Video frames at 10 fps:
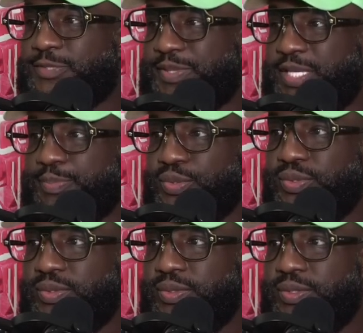
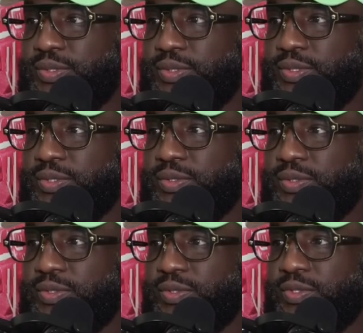people?
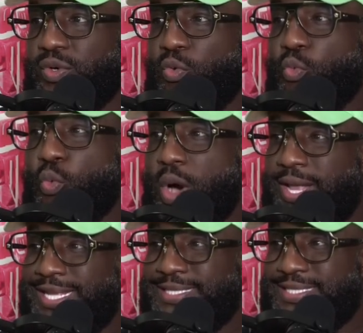
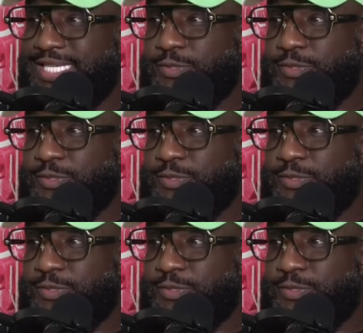One in six